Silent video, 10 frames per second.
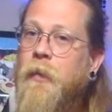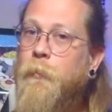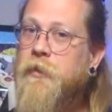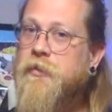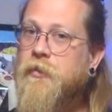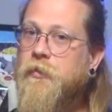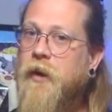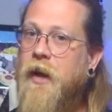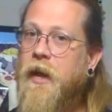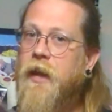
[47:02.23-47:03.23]
Mr.
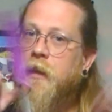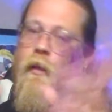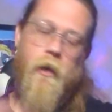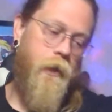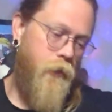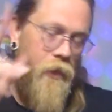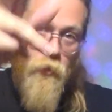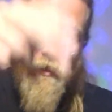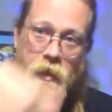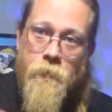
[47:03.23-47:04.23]
Rye. All right, have
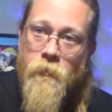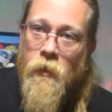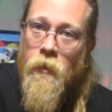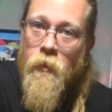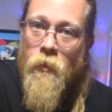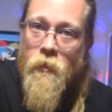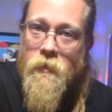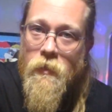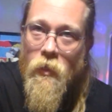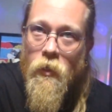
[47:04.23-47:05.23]
a great day.
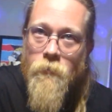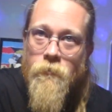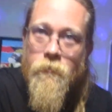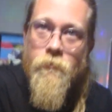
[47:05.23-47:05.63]
See y'all.